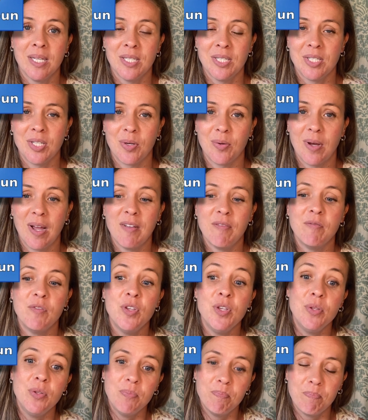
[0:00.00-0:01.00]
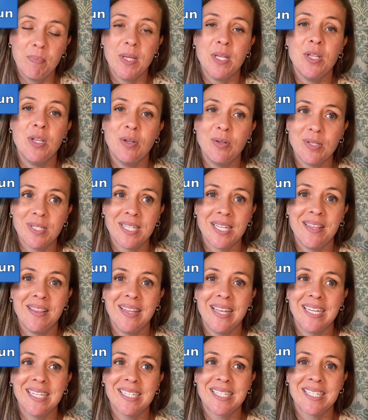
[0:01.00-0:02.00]
So I've been using
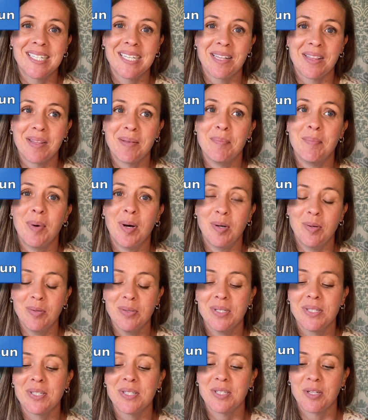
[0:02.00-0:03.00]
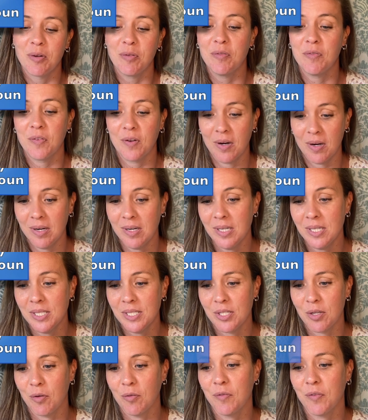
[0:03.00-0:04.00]
this the most so far.
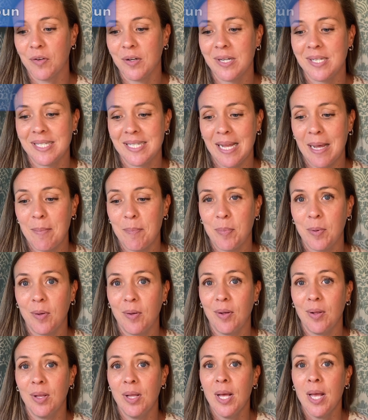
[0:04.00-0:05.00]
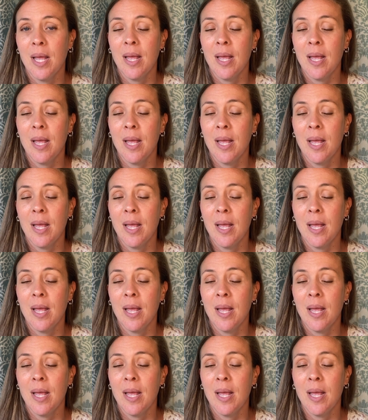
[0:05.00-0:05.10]
So for example,